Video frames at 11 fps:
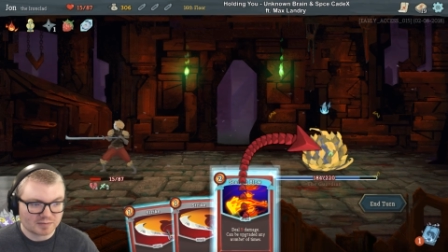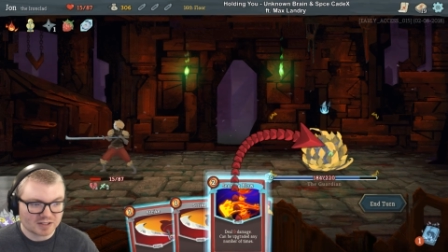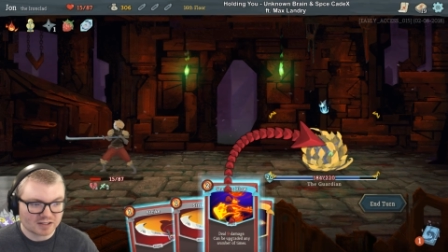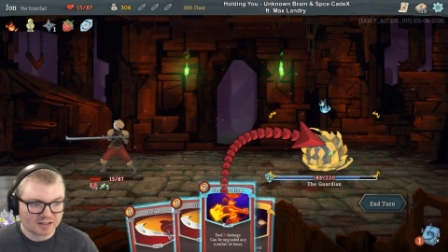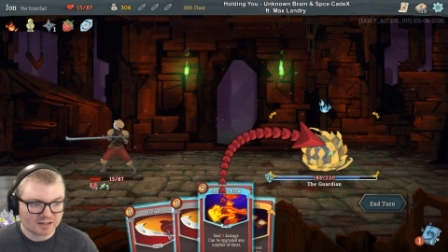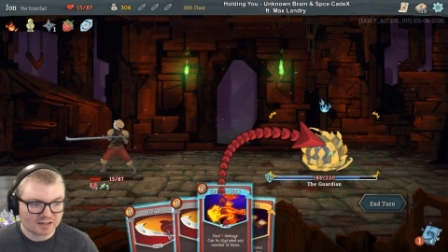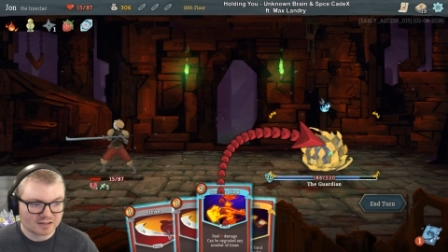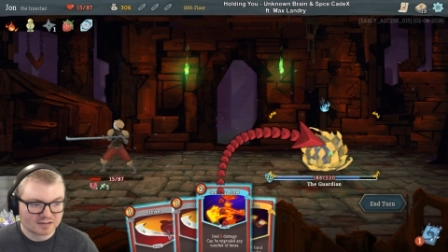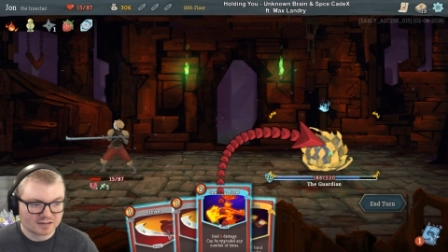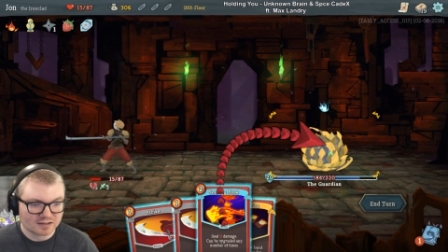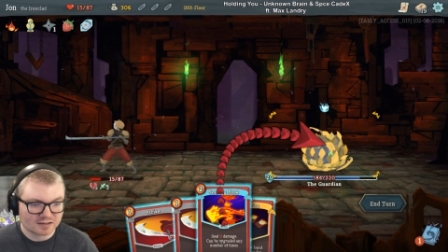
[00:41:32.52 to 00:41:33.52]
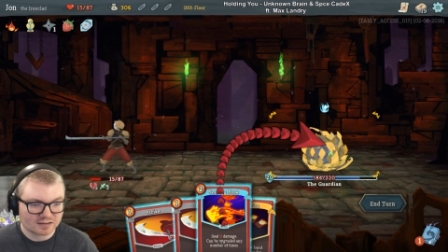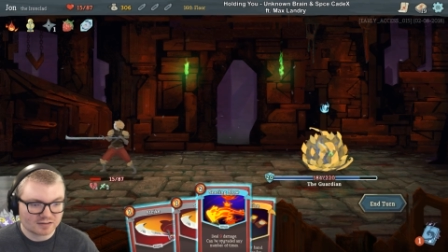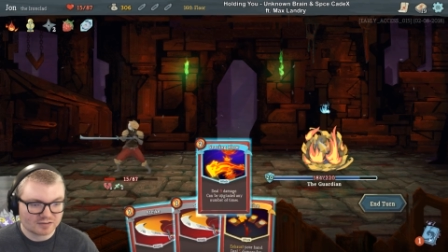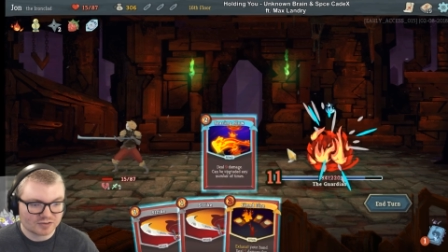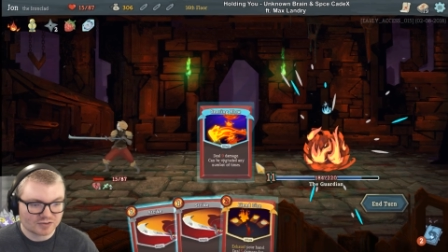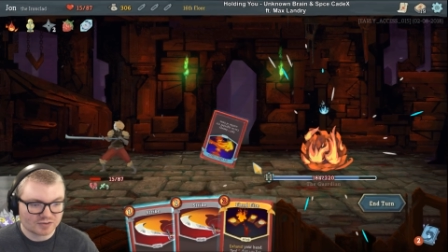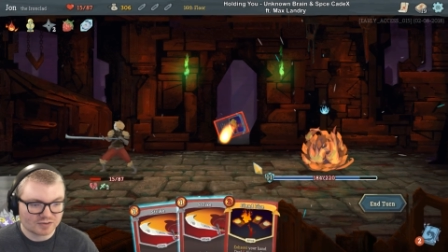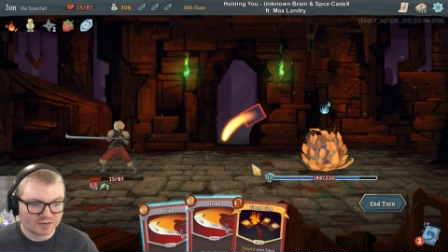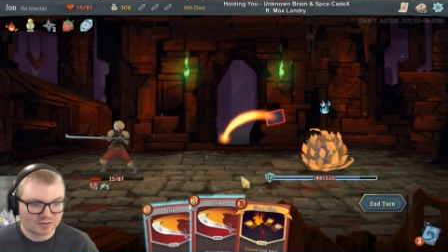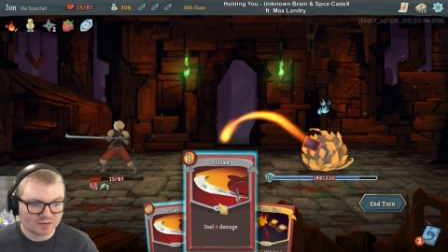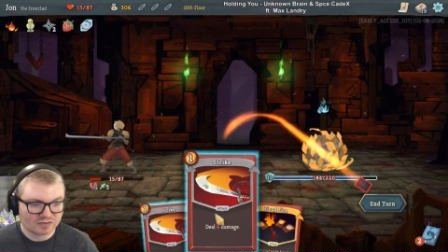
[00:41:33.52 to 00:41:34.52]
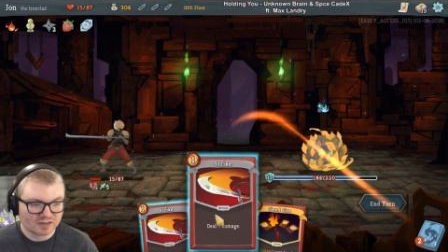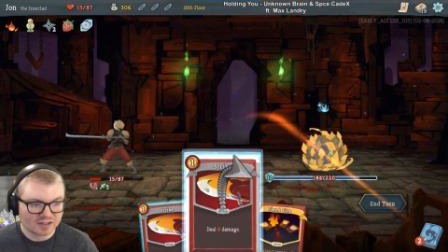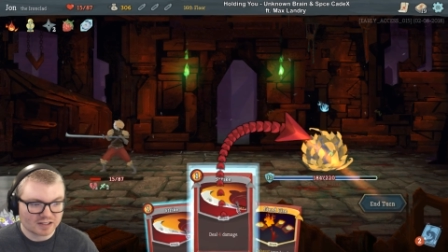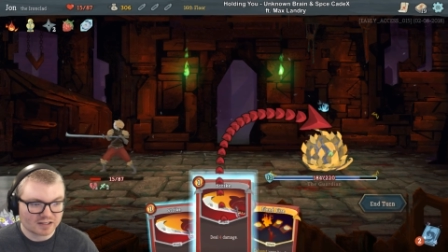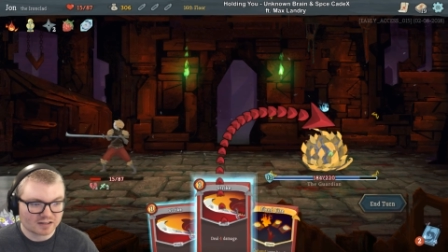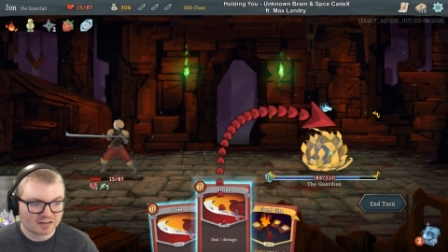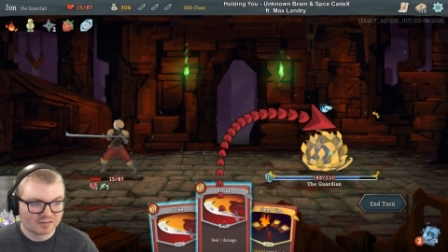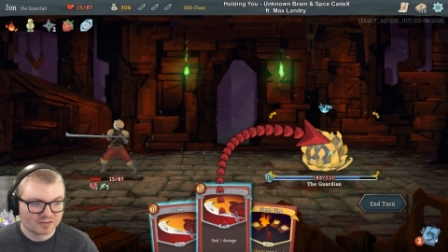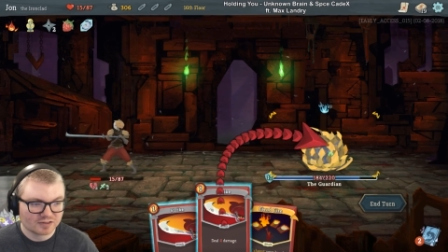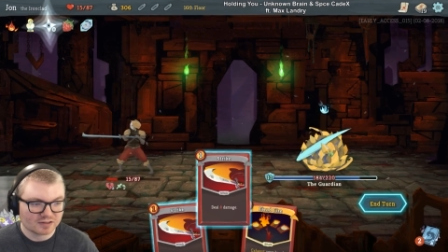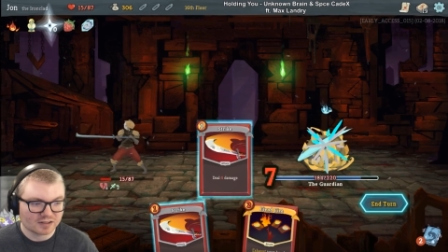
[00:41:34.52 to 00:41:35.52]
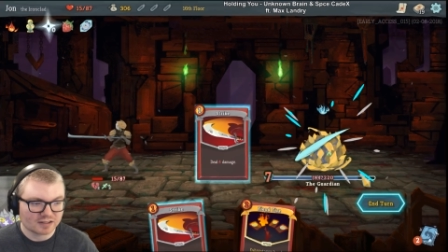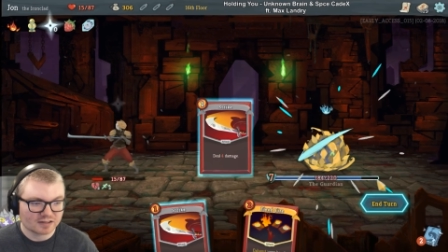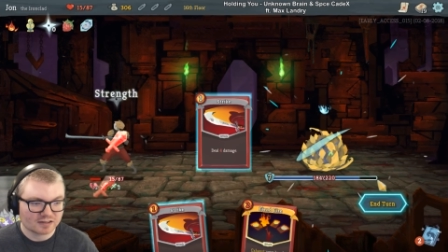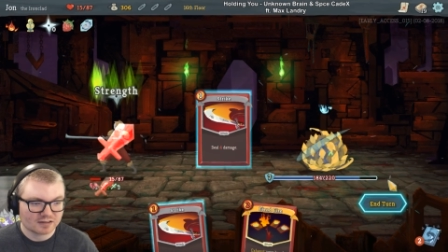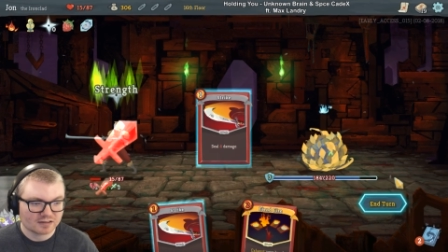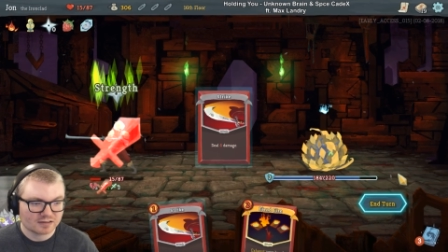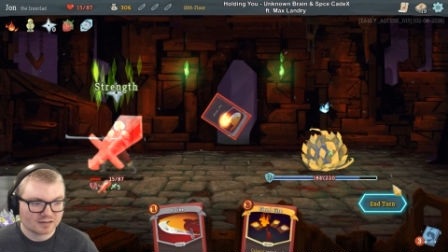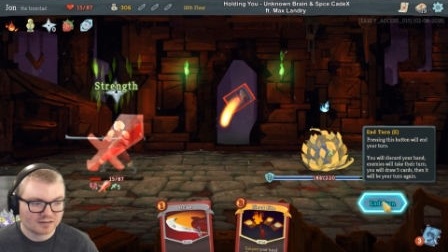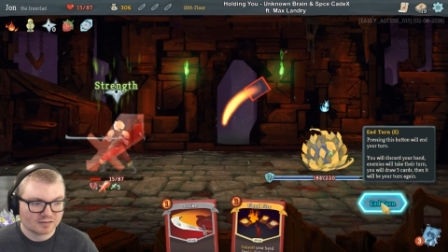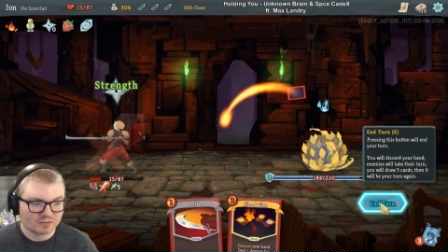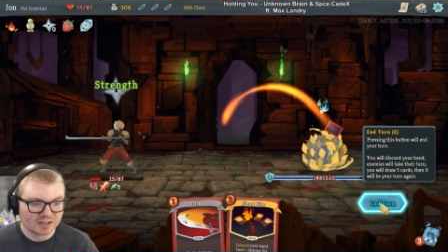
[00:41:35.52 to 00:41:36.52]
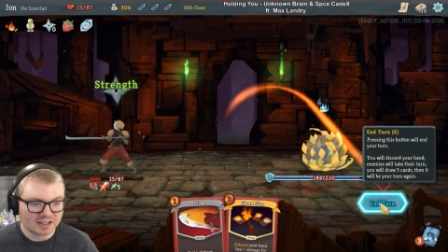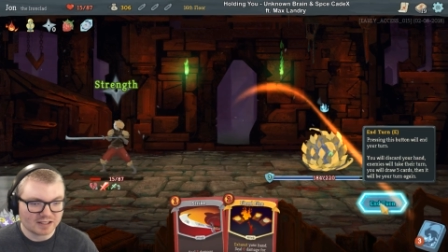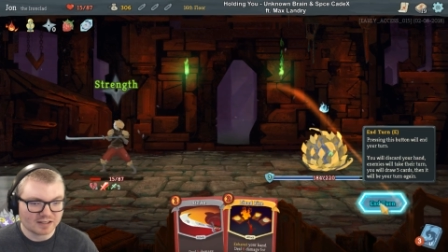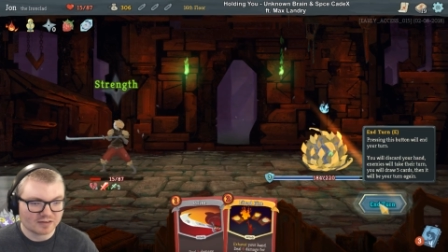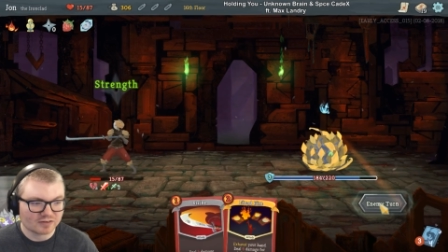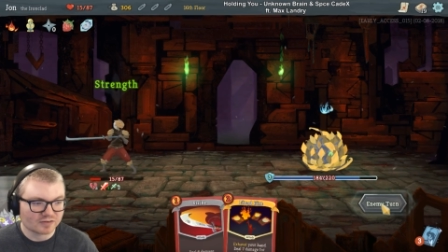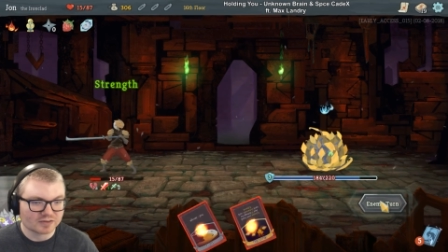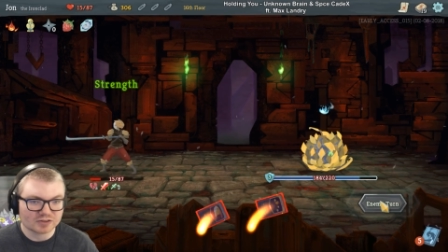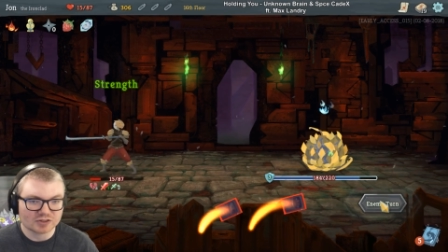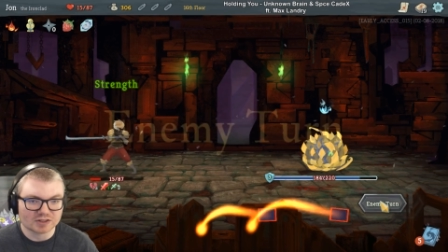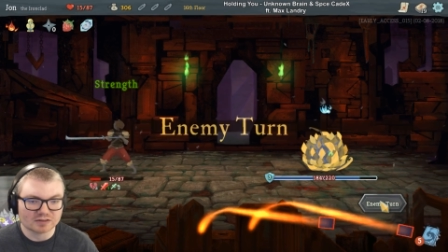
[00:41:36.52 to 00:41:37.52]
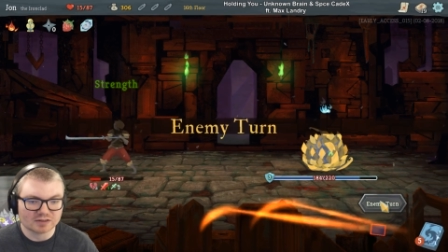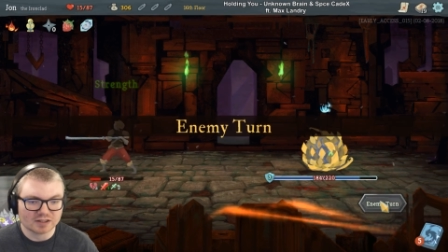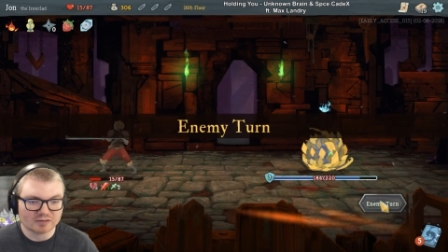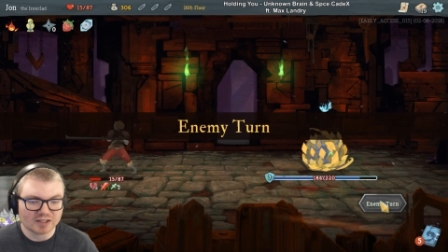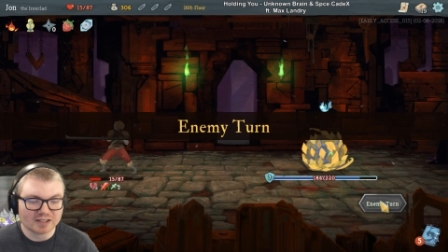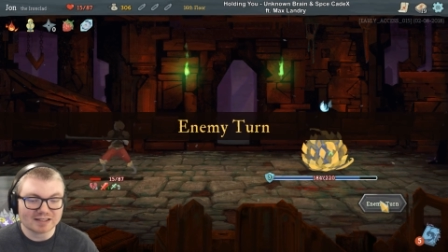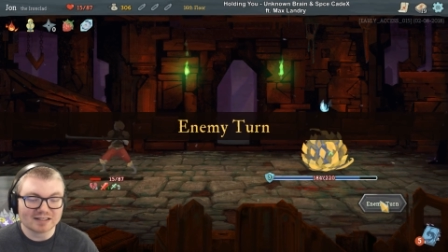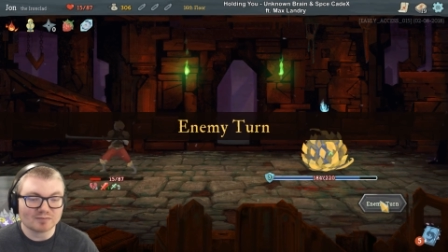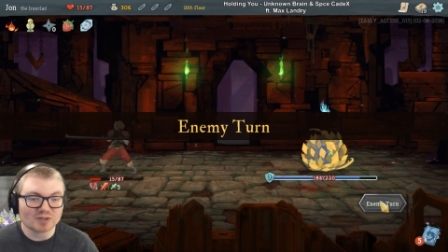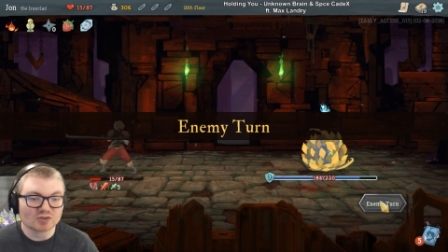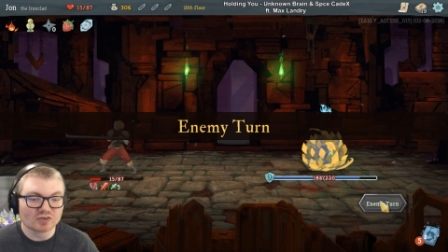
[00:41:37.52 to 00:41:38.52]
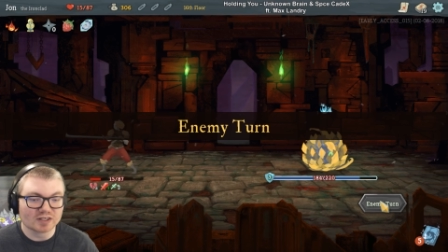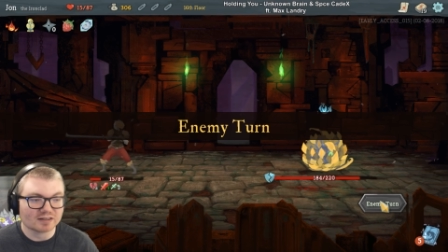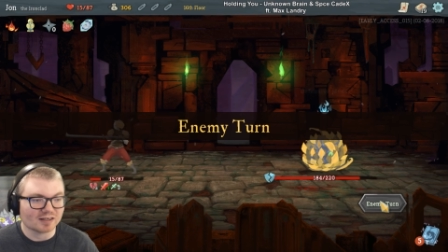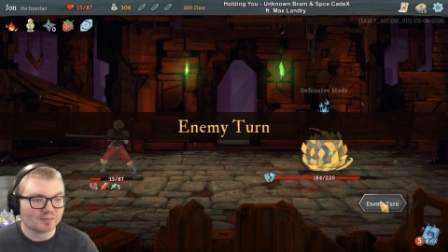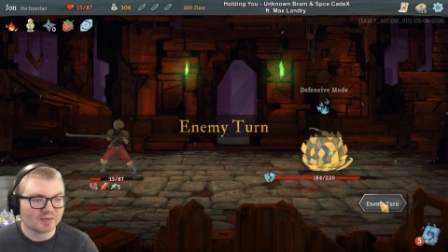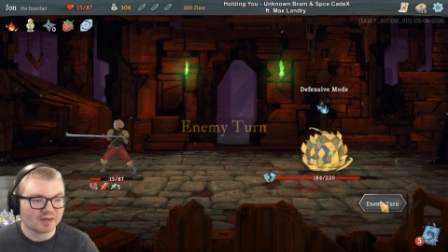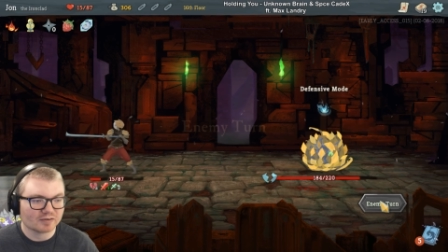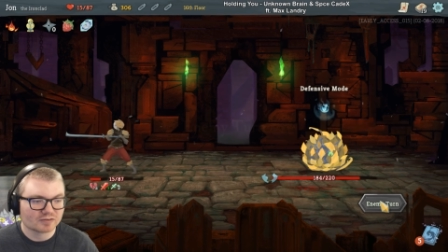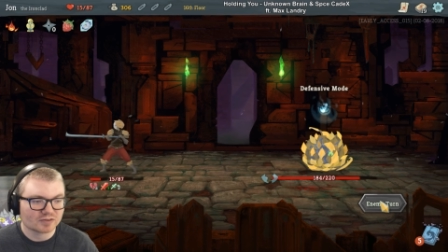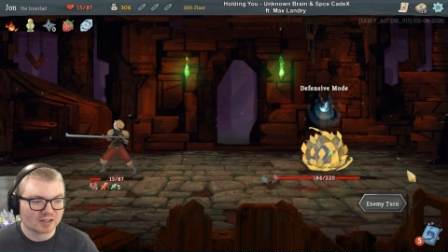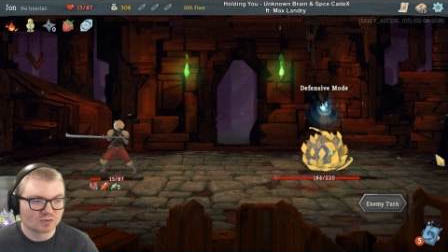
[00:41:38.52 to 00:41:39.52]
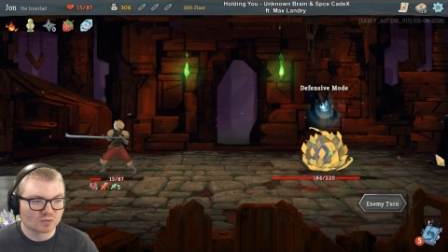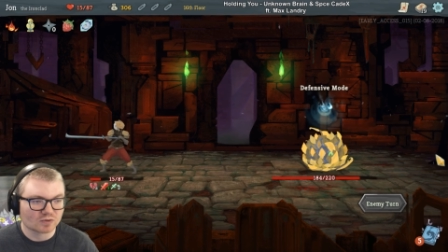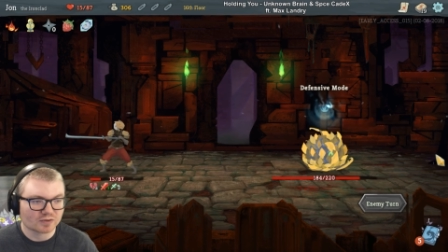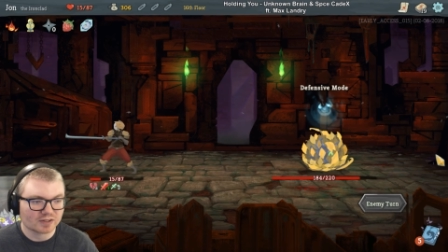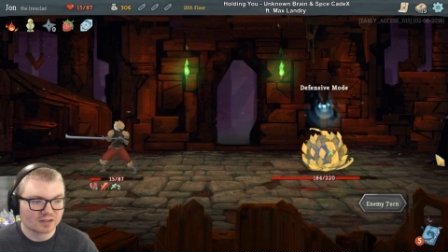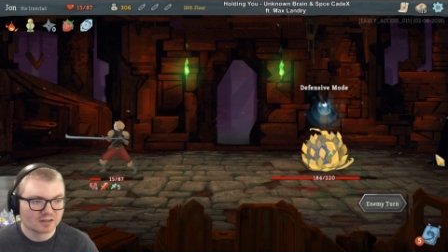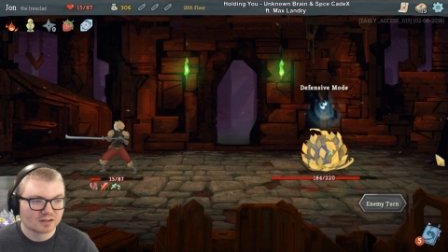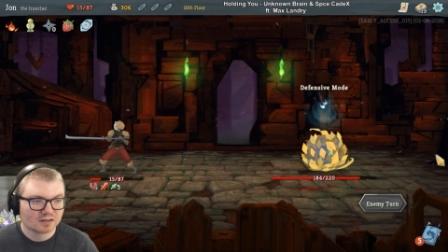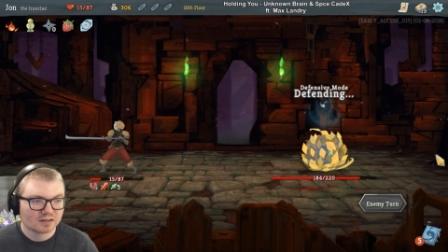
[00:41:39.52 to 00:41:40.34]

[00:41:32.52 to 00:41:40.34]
I mean, I guess I could just do it for the heck of it. Like, we can't get through his shield anyway. It did give me strength up, though, so that's worth it.